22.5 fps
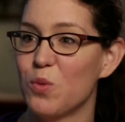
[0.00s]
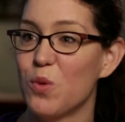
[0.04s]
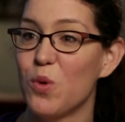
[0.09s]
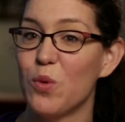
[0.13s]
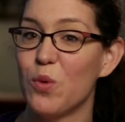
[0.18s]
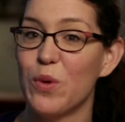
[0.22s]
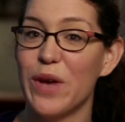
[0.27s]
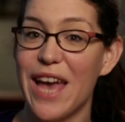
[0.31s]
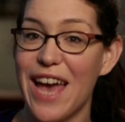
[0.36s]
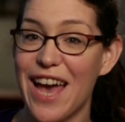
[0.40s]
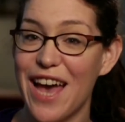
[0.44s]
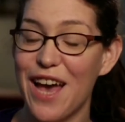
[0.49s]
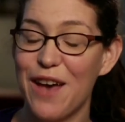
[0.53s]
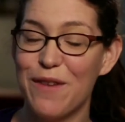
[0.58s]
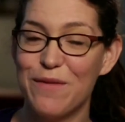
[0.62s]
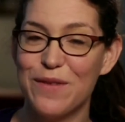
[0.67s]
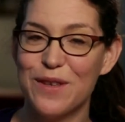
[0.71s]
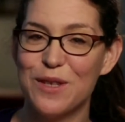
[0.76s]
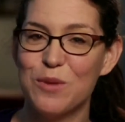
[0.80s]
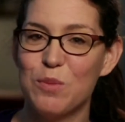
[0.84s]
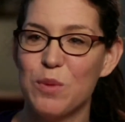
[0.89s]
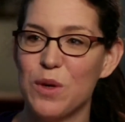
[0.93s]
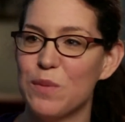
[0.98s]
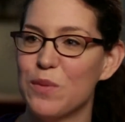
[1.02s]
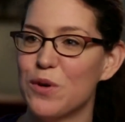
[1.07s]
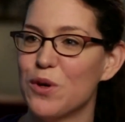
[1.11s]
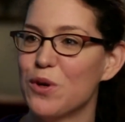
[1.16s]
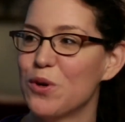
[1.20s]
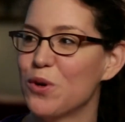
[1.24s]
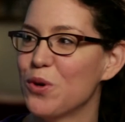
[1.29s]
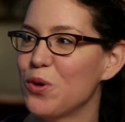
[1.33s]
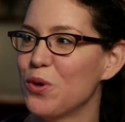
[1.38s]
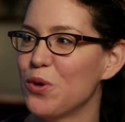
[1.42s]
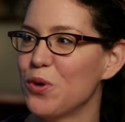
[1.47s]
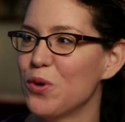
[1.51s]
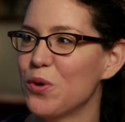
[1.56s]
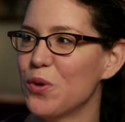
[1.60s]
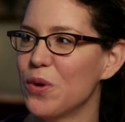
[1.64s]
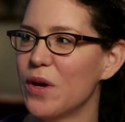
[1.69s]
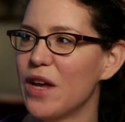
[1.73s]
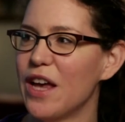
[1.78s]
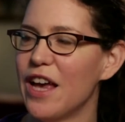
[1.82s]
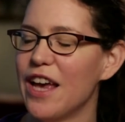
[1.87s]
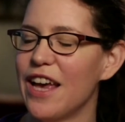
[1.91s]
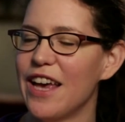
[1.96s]
What we have is people
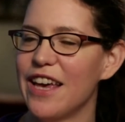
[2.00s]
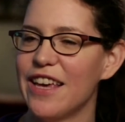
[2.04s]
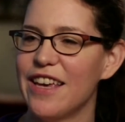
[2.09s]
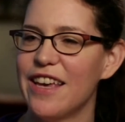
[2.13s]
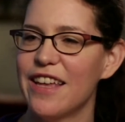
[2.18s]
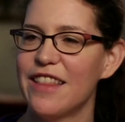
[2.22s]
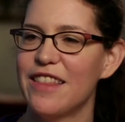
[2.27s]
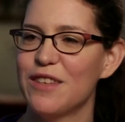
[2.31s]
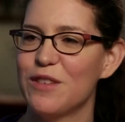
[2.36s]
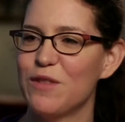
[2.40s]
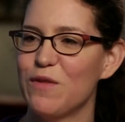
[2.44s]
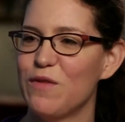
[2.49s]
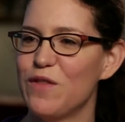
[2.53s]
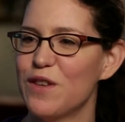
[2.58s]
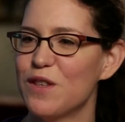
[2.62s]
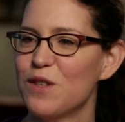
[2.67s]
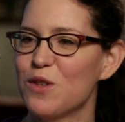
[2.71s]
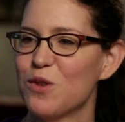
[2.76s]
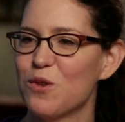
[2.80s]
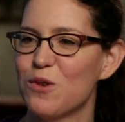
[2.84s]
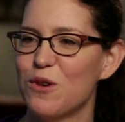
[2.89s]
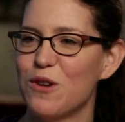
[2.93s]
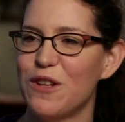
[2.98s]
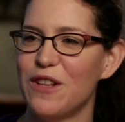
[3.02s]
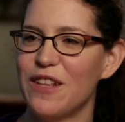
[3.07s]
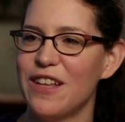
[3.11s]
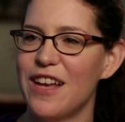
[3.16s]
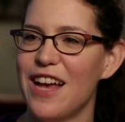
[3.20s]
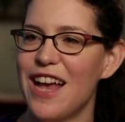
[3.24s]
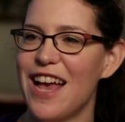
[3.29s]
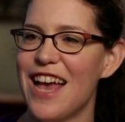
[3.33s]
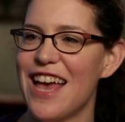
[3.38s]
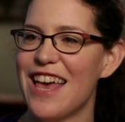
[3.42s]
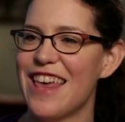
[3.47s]
who get this visceral,